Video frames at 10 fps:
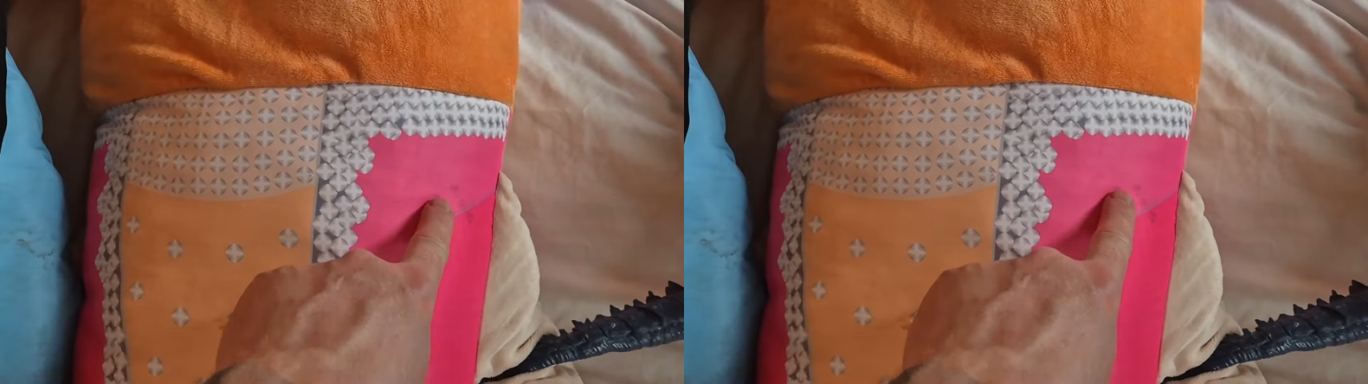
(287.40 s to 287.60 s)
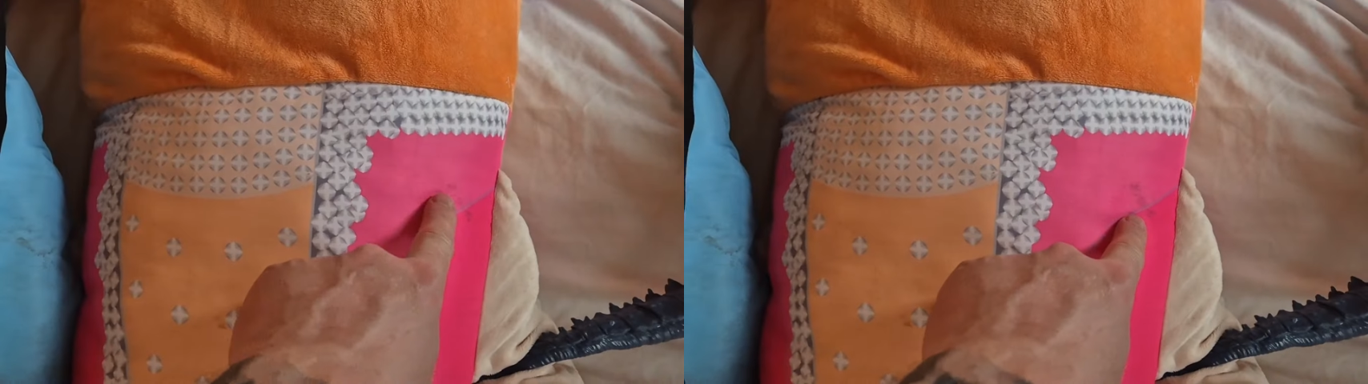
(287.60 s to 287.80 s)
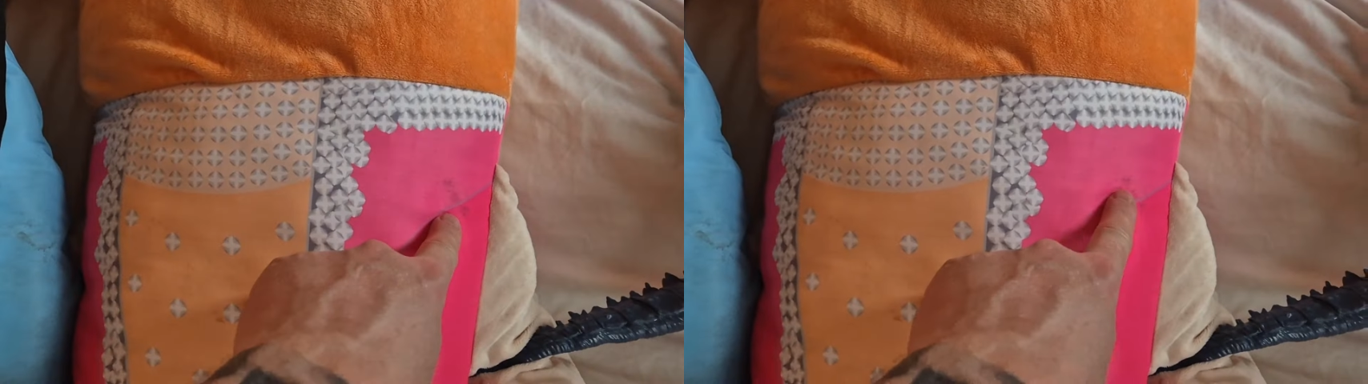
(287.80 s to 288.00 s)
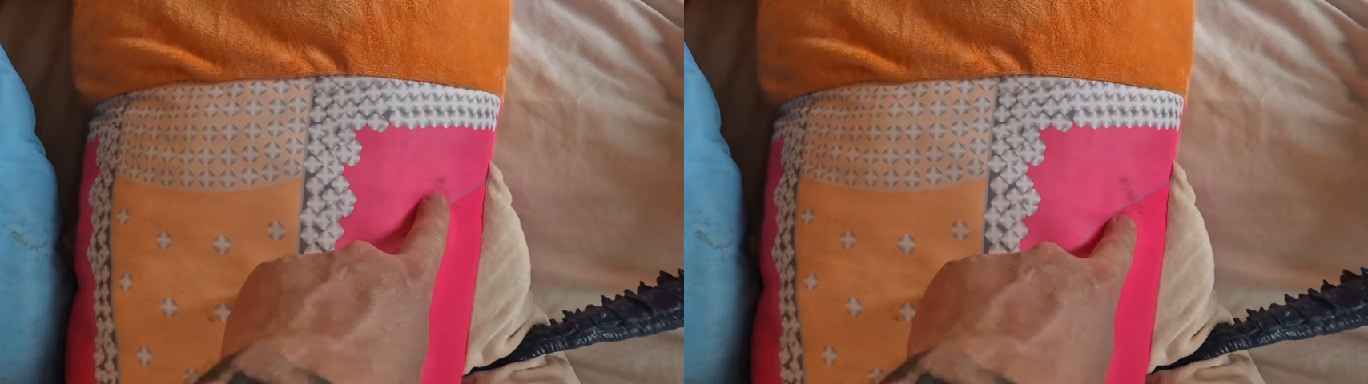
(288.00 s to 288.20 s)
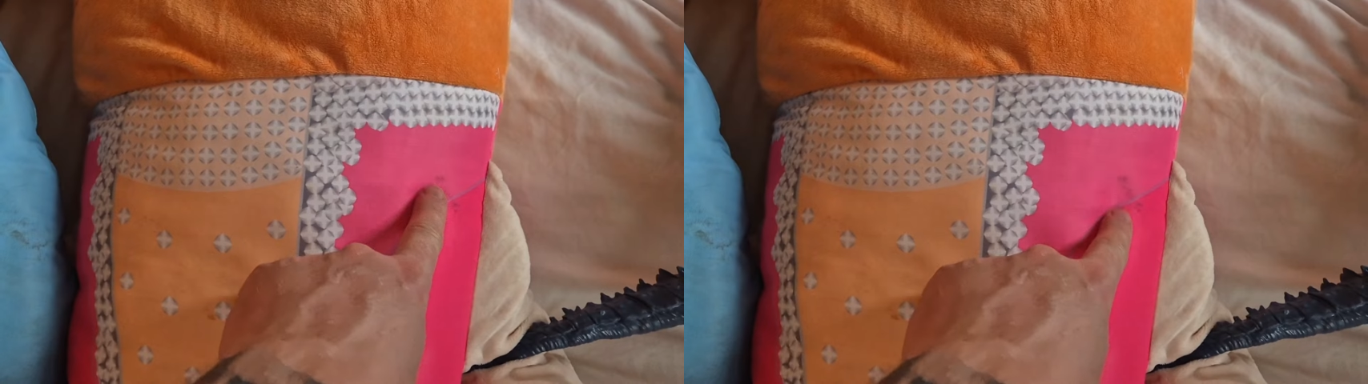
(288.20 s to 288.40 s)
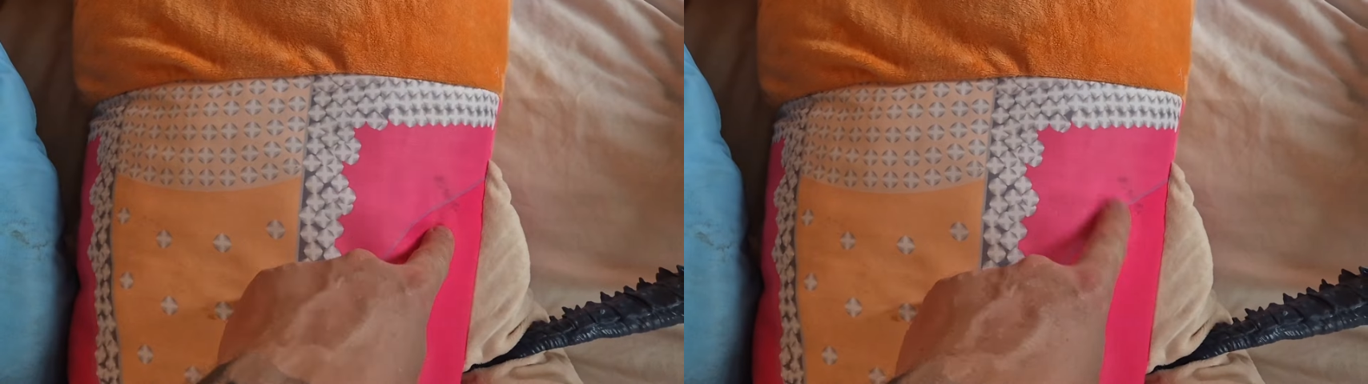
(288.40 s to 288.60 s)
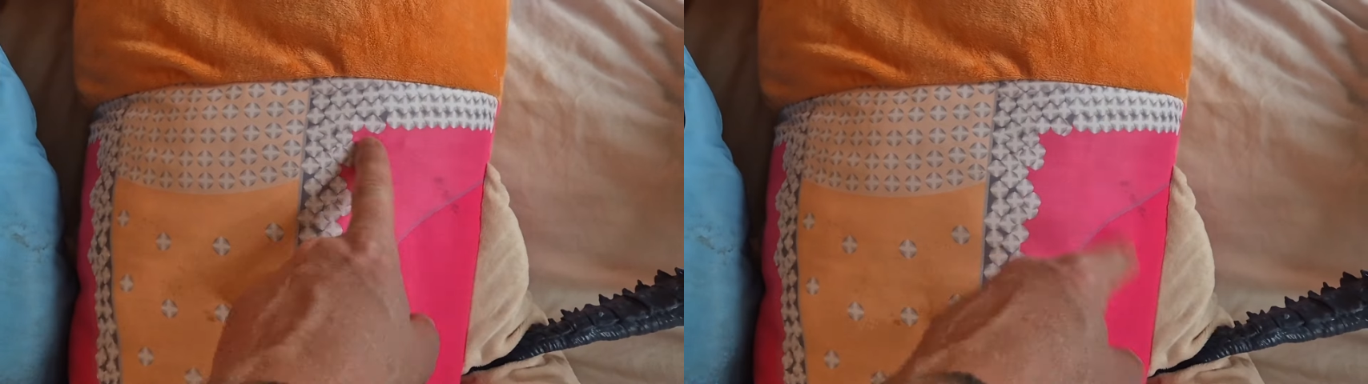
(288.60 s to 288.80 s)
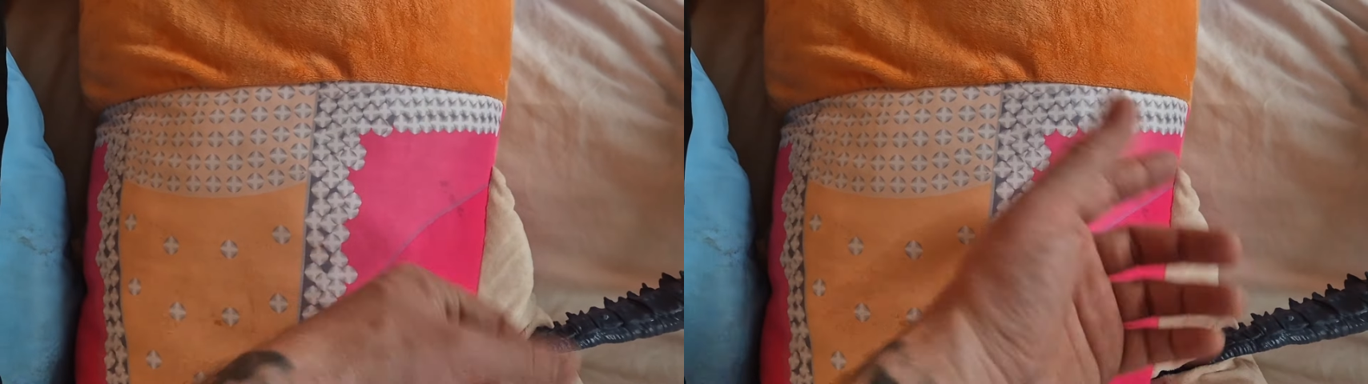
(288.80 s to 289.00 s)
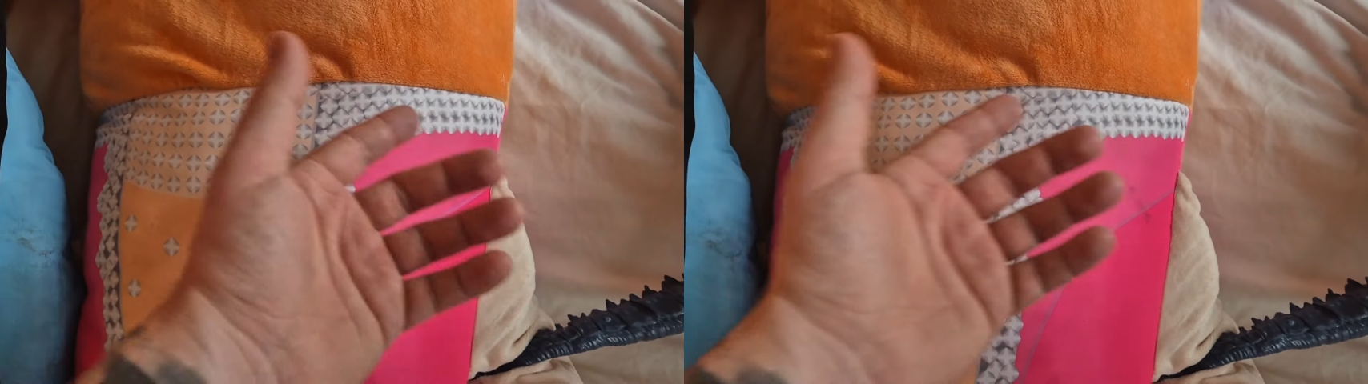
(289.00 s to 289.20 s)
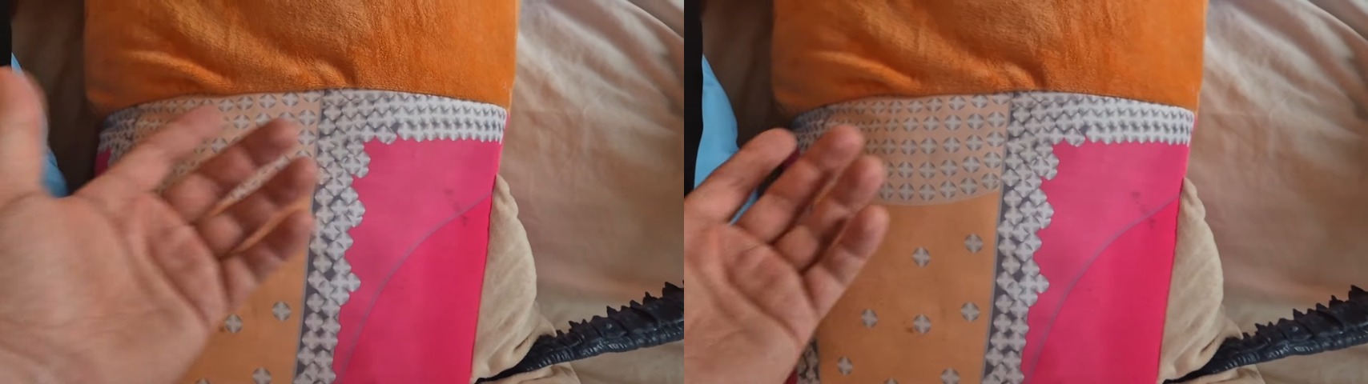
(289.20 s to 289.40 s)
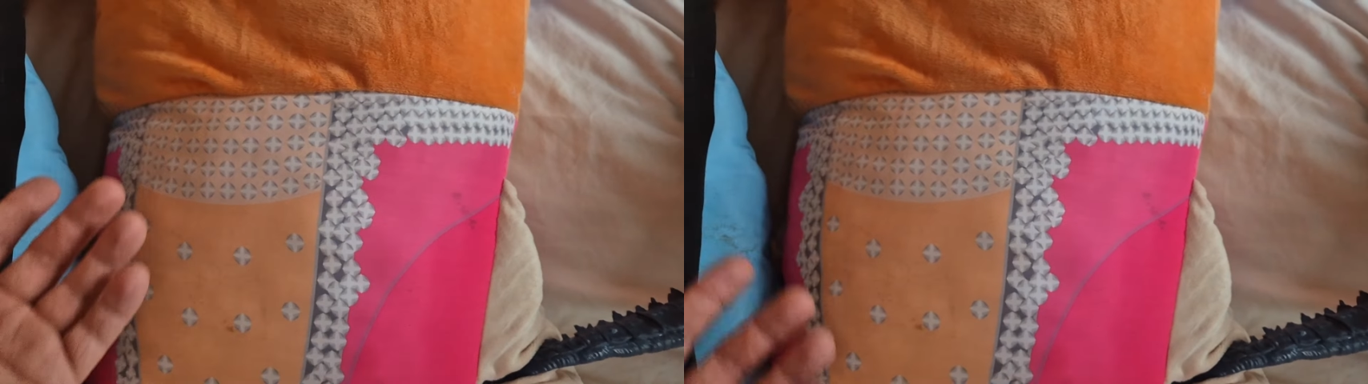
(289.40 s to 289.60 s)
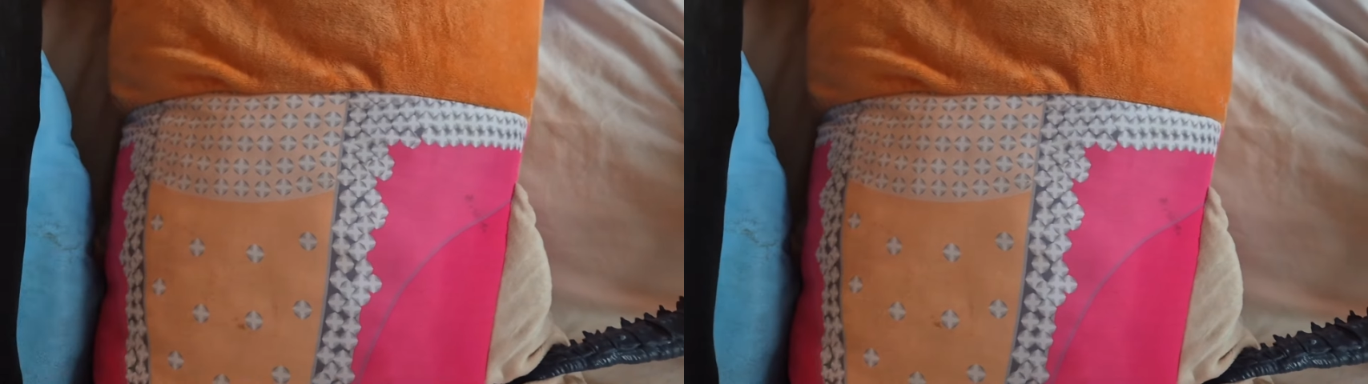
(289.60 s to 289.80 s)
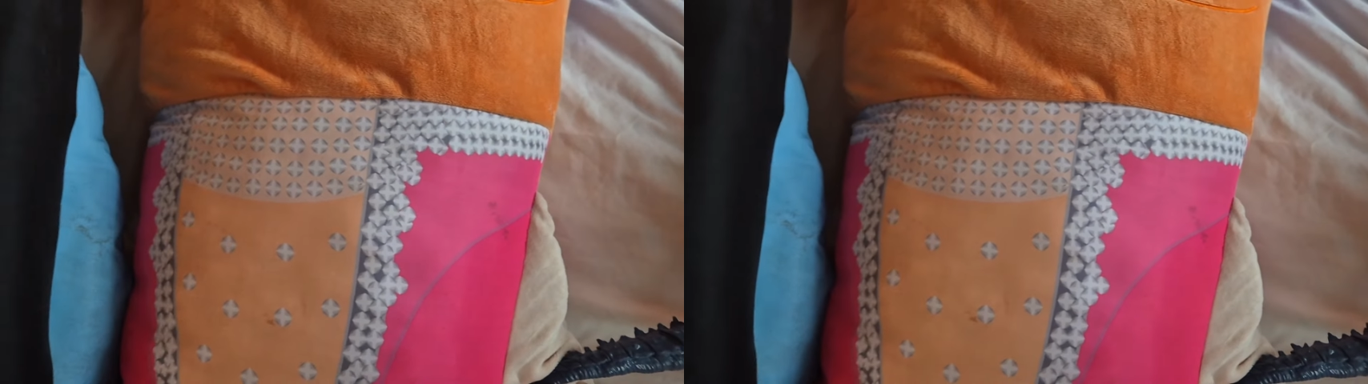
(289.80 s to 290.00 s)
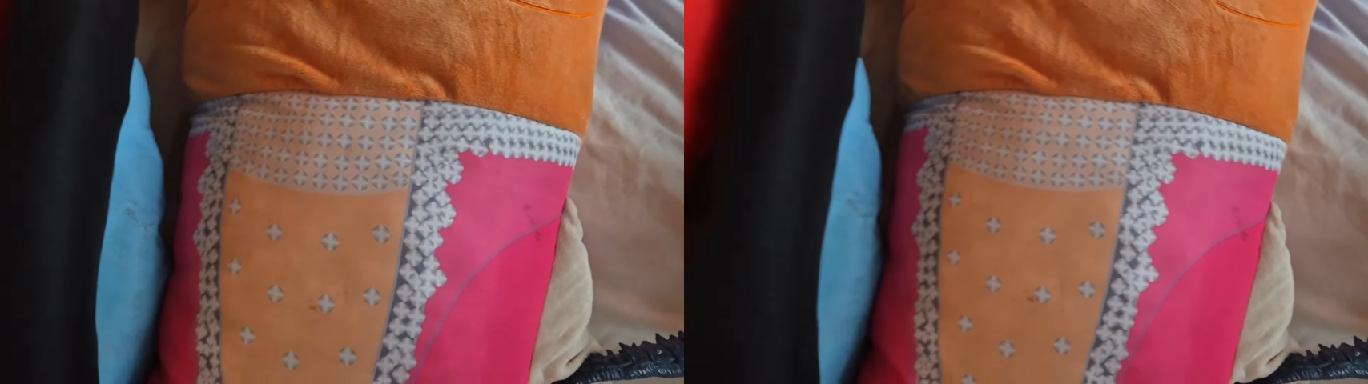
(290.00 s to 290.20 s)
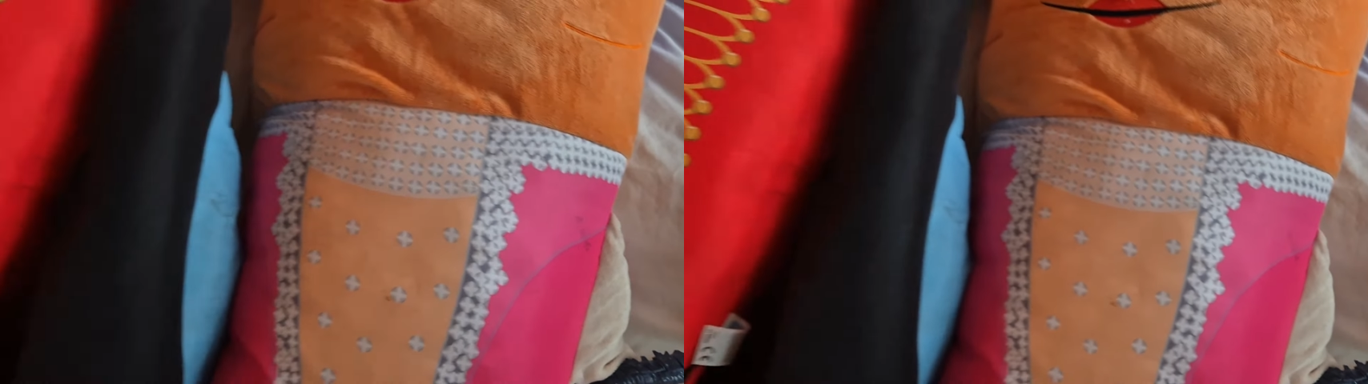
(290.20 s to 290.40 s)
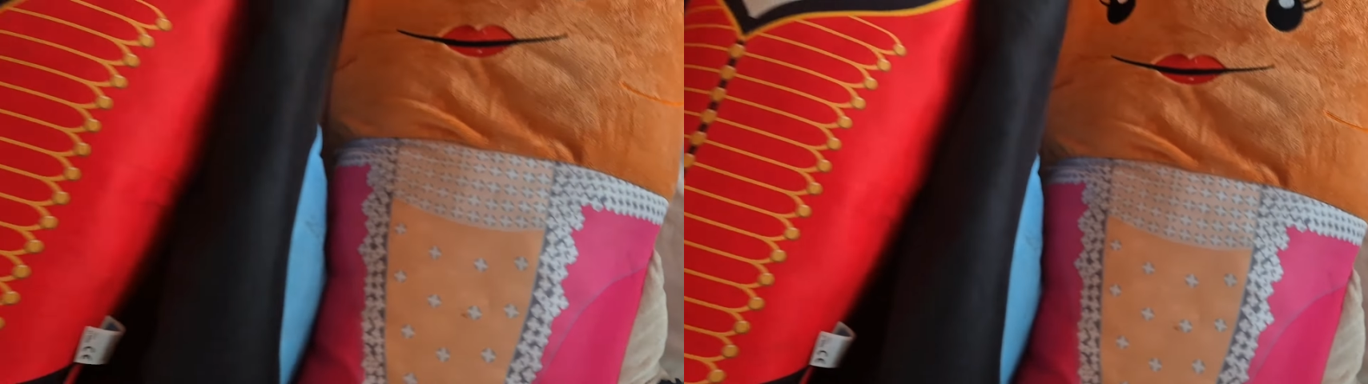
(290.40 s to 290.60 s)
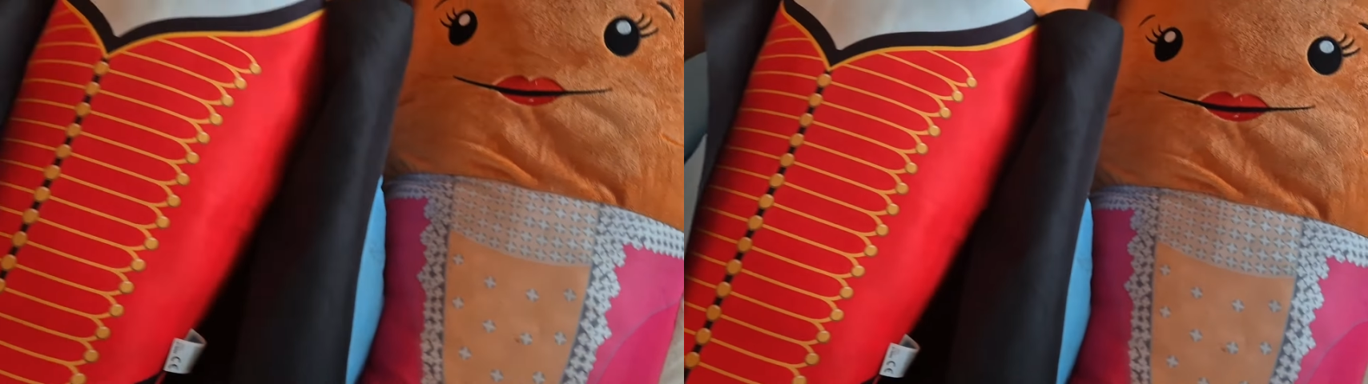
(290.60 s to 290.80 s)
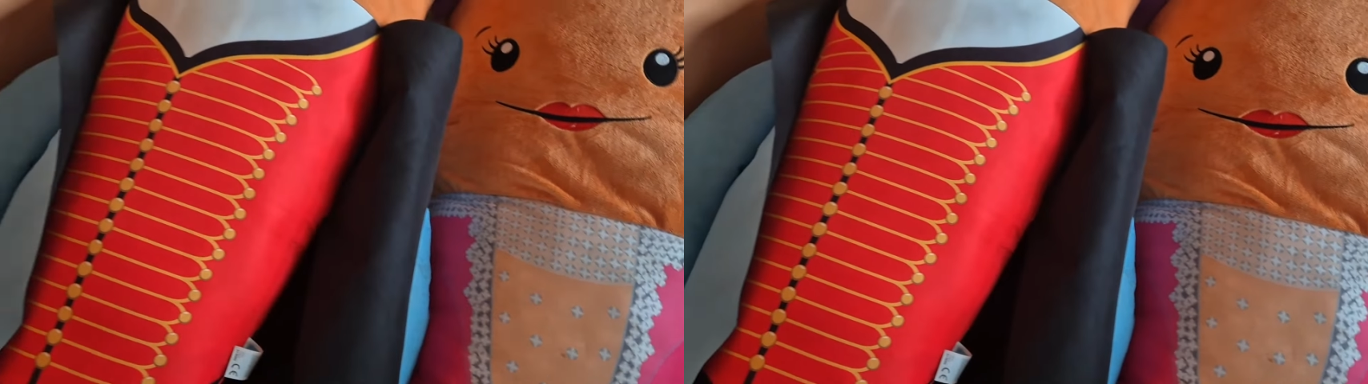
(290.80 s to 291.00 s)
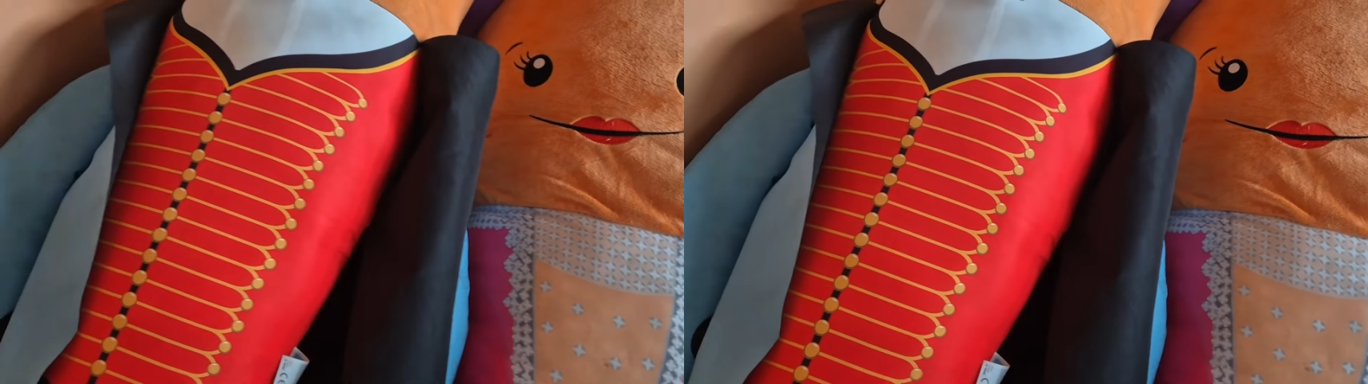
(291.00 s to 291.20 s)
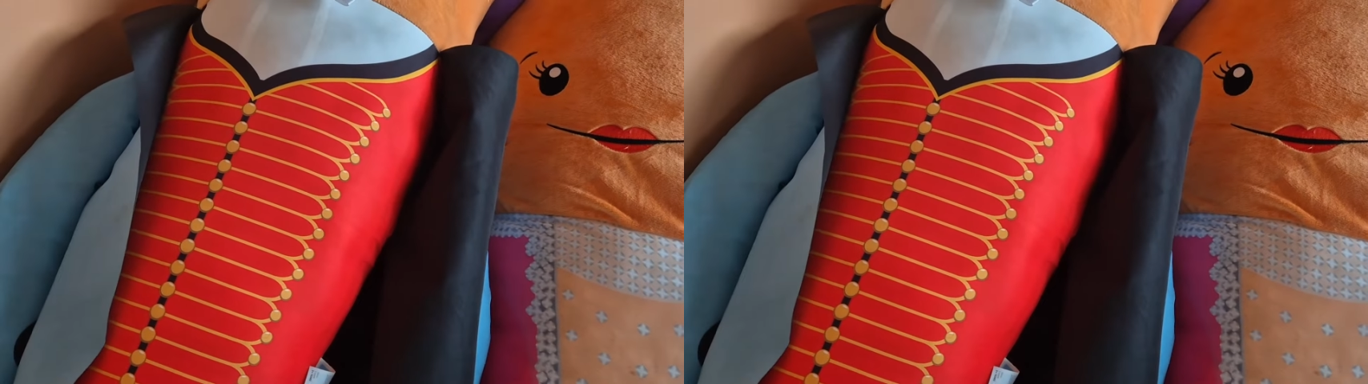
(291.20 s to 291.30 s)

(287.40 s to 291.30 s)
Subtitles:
Nobody's mouth can be seen.